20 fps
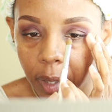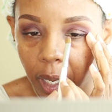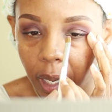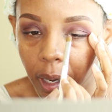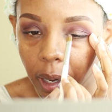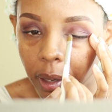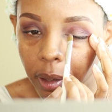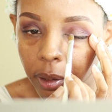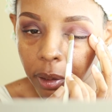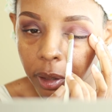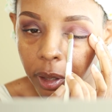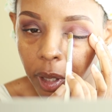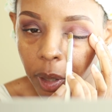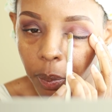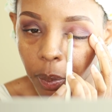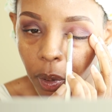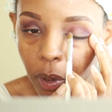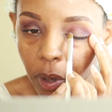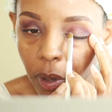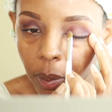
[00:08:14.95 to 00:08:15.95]
And I usually
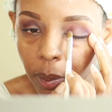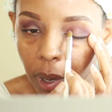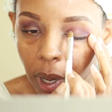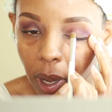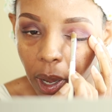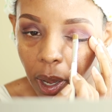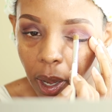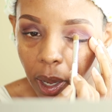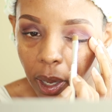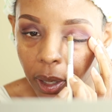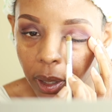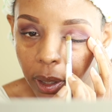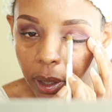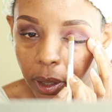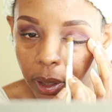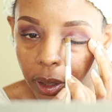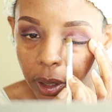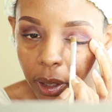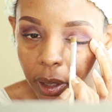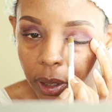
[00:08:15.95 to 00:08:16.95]
pull my
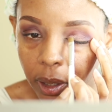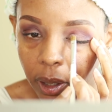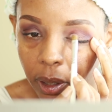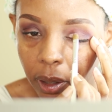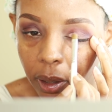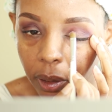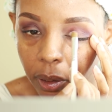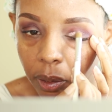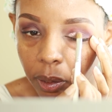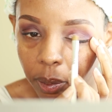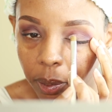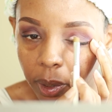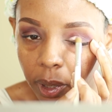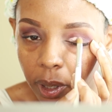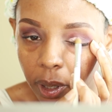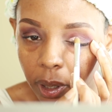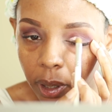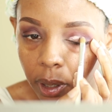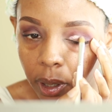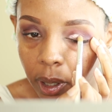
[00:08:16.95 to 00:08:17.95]
eyelid just a little
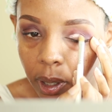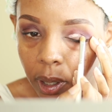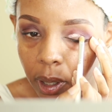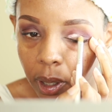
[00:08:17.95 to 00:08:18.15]
bit